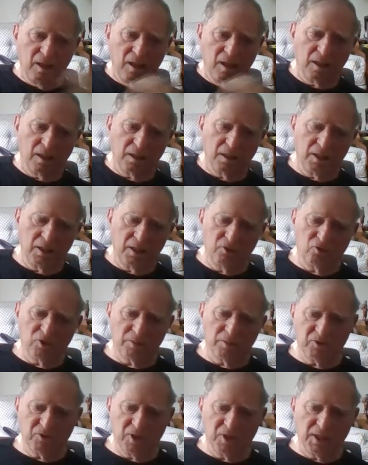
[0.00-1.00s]
And he
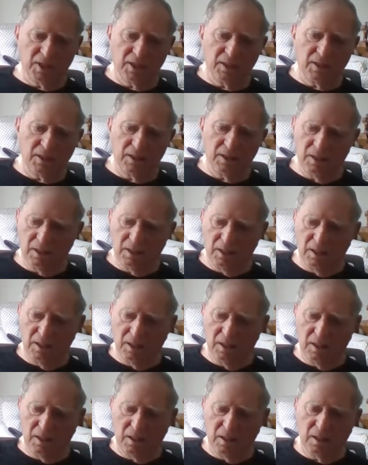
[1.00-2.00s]
drops dead.
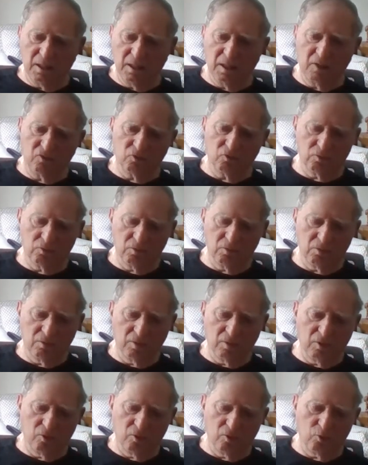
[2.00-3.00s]
His
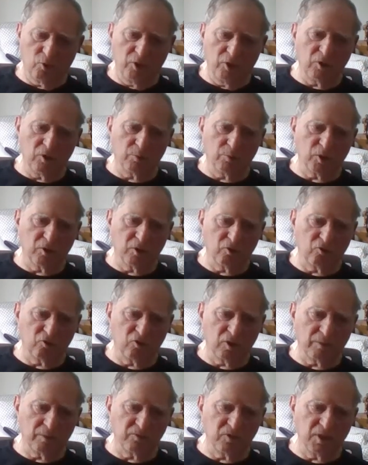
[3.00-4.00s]
great operator
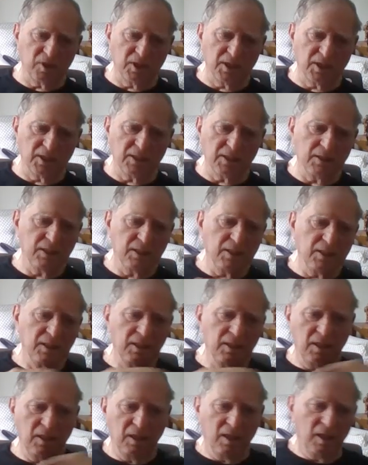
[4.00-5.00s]
drops dead.
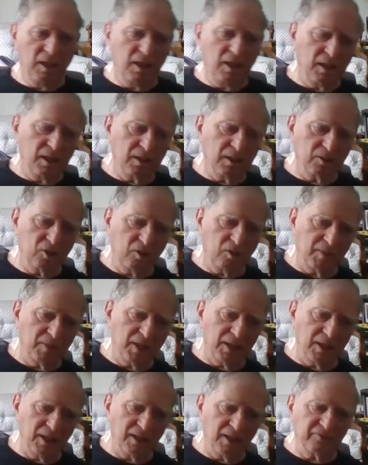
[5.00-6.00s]
And on my
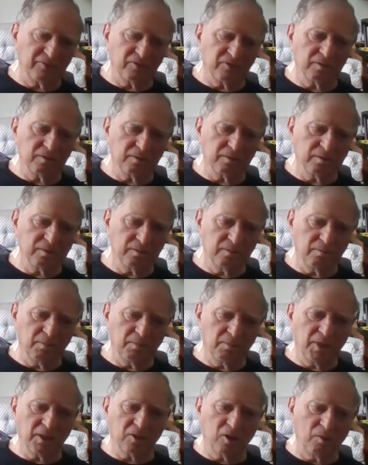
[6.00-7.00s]
left,
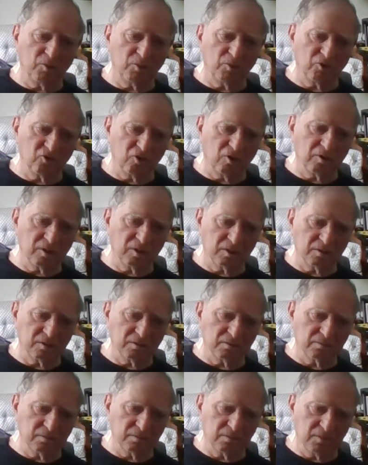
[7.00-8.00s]
my commo sergeant
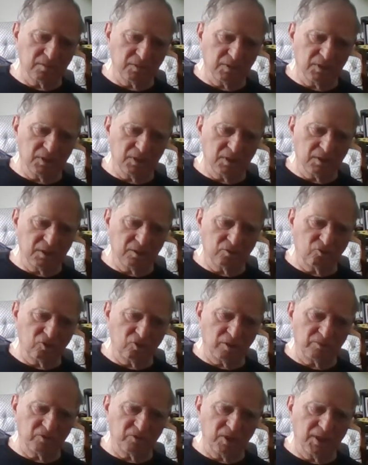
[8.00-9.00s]

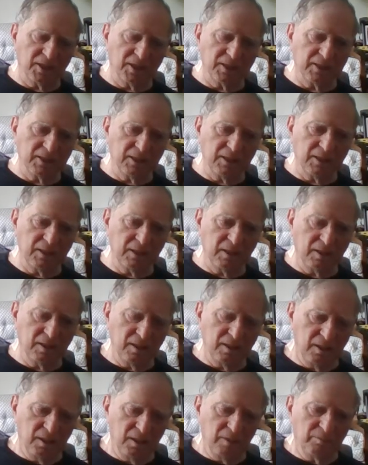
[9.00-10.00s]
drops dead.
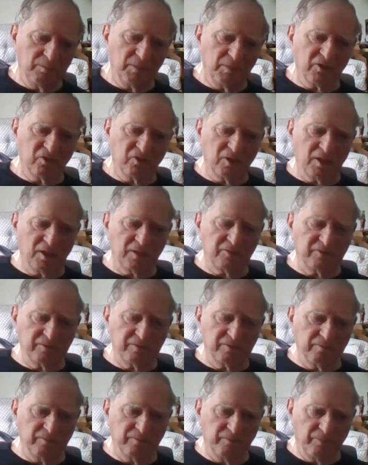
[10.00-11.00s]
Myself
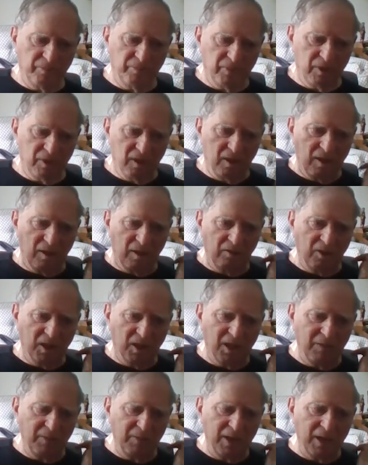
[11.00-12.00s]
and the
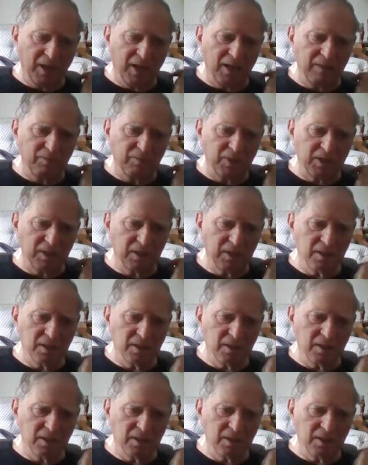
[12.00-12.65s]
guy behind me